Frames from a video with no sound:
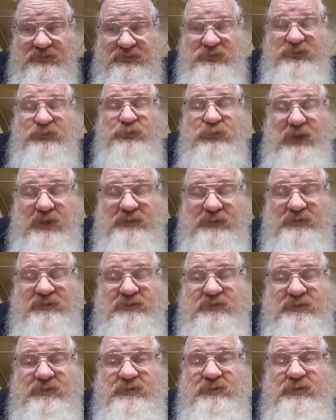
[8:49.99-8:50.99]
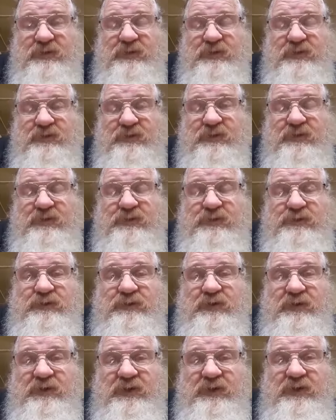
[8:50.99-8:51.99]
Trust the
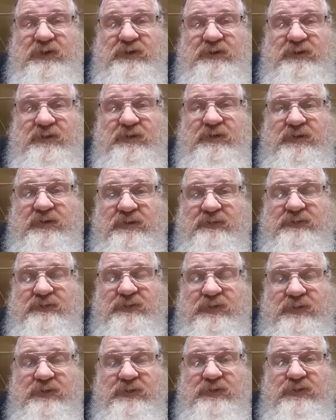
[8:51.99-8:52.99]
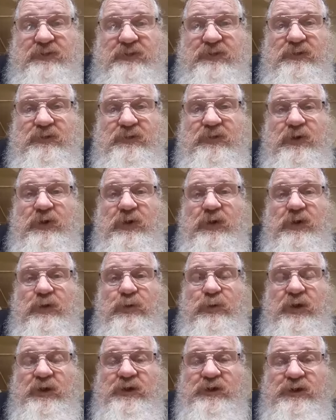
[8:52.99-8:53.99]
Kundalini to give to you
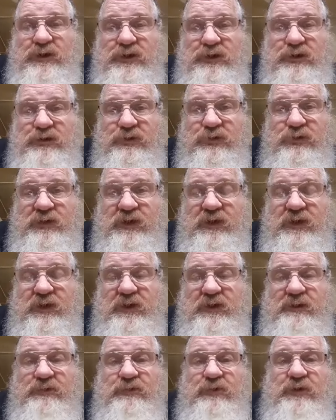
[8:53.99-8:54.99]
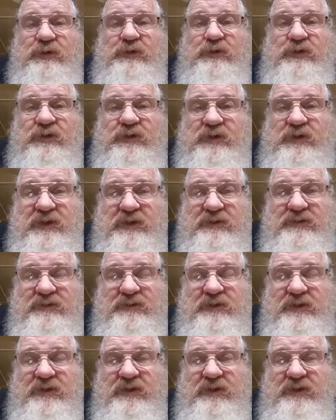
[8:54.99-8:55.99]
what you need, what your kids
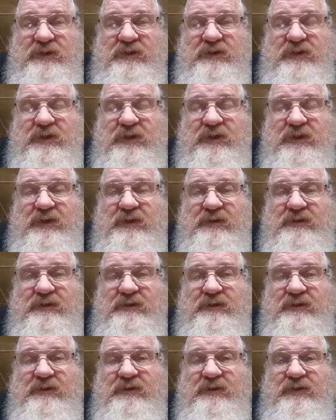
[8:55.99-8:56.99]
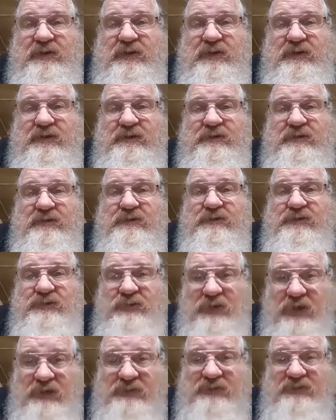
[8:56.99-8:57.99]
need, and and to
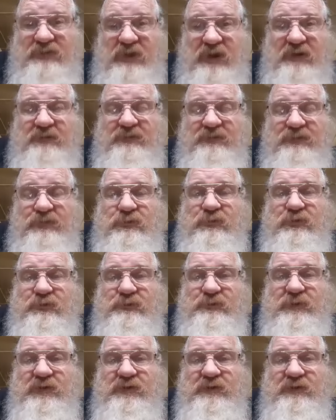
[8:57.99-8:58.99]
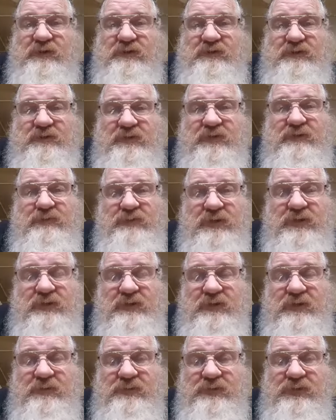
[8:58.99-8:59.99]
trust that force because it will
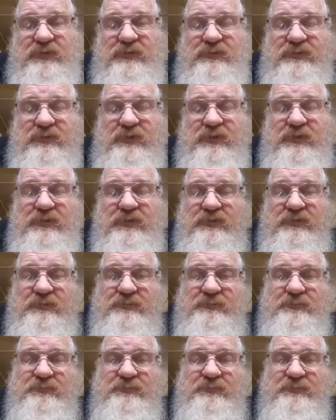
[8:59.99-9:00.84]
come through for you.